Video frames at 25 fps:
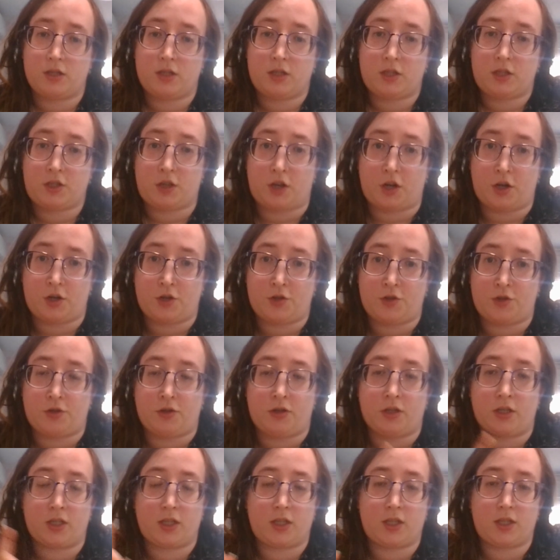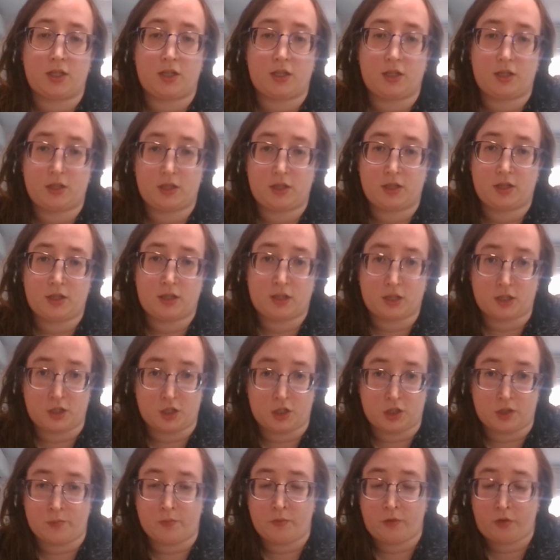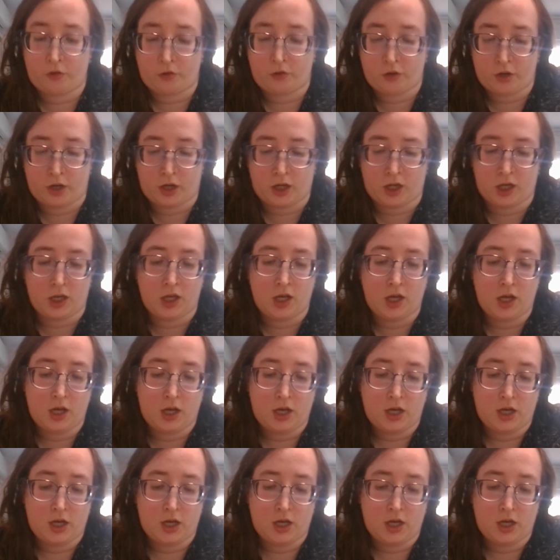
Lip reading: Starter Choice till Gym 3,